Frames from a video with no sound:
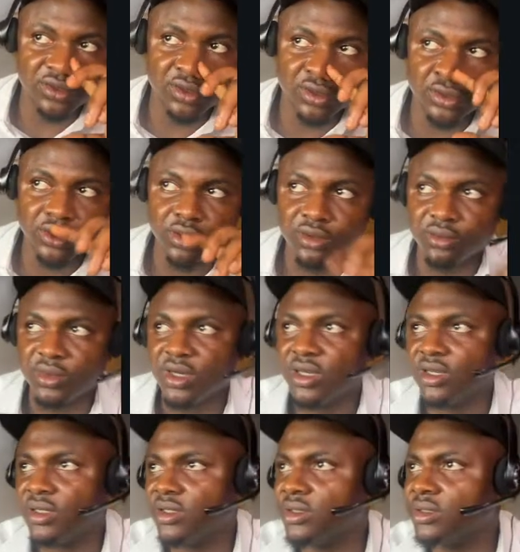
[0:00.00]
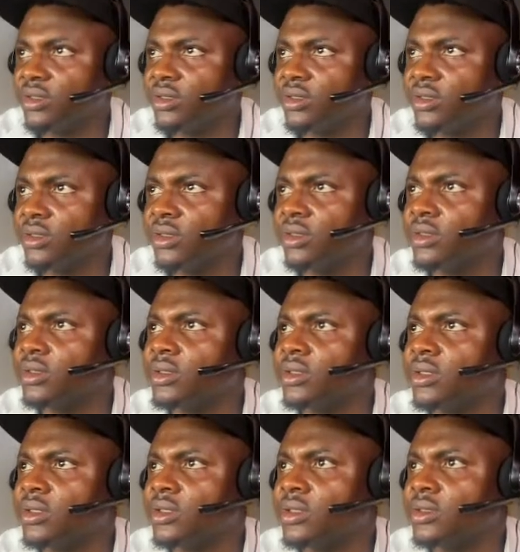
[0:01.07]
on my
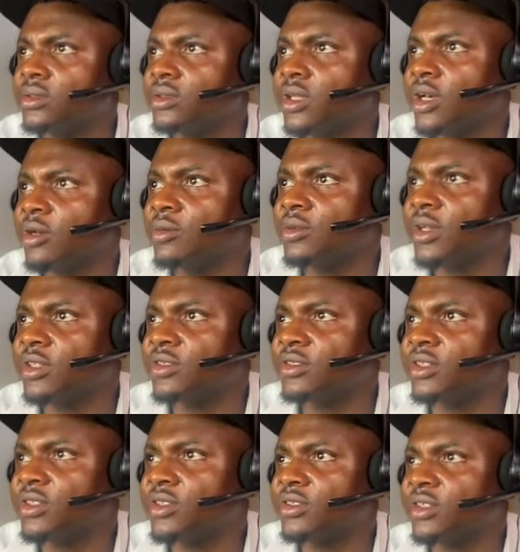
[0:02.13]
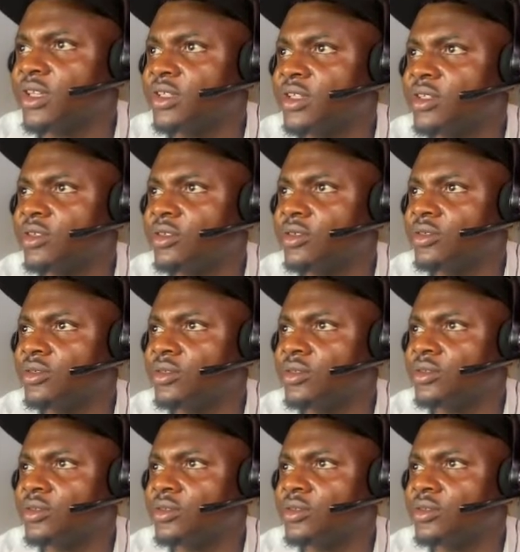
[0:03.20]
tab. That's because I just added London.